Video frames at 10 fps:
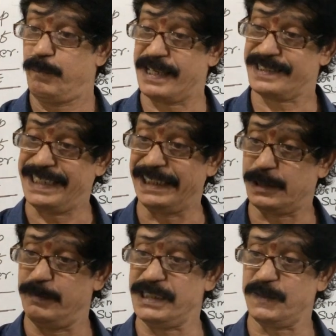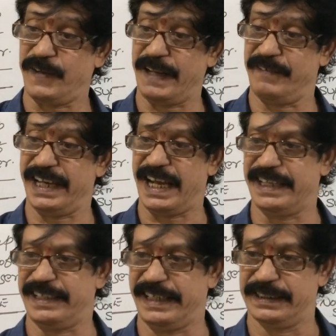Percent means for every
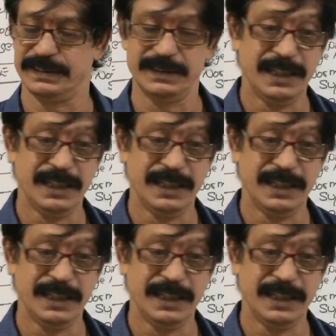100.